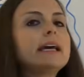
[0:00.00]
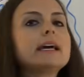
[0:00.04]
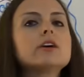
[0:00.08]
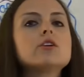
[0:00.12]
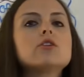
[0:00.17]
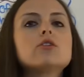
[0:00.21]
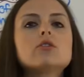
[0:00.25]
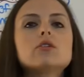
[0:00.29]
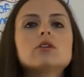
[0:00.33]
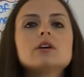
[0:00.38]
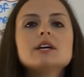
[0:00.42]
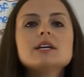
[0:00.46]

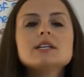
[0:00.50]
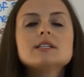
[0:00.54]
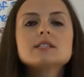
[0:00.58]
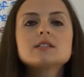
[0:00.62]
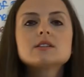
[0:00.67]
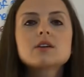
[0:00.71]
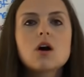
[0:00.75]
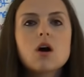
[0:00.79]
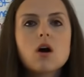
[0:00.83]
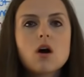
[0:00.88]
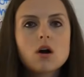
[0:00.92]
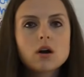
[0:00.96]

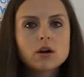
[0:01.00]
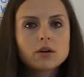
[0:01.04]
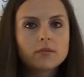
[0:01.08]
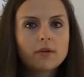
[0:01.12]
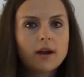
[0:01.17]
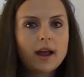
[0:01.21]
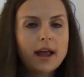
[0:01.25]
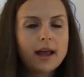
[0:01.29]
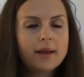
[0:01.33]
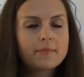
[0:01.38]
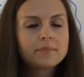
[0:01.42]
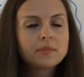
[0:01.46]
increased heart
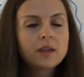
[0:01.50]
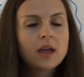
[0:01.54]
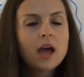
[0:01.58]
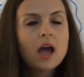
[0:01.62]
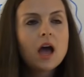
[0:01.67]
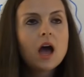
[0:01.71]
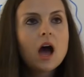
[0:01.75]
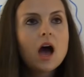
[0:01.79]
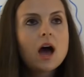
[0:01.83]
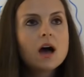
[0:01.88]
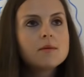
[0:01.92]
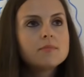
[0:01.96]
rate.
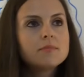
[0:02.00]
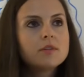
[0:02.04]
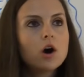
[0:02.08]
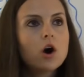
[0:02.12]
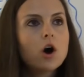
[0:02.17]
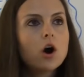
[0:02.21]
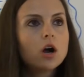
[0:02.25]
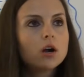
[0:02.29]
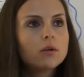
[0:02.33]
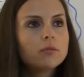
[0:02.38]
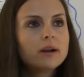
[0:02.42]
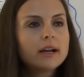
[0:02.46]
The
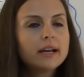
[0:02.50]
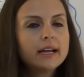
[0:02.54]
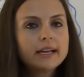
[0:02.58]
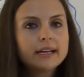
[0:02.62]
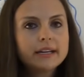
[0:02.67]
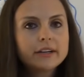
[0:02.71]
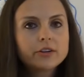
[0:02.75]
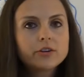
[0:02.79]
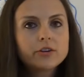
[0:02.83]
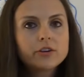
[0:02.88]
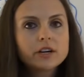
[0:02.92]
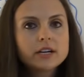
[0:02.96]
heart rate
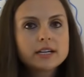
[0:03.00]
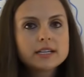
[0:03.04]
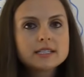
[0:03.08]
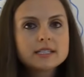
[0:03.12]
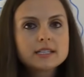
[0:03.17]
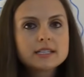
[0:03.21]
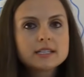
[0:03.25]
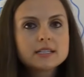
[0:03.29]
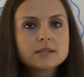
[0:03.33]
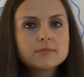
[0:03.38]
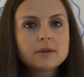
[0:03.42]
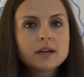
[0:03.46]

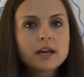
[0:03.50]
increases,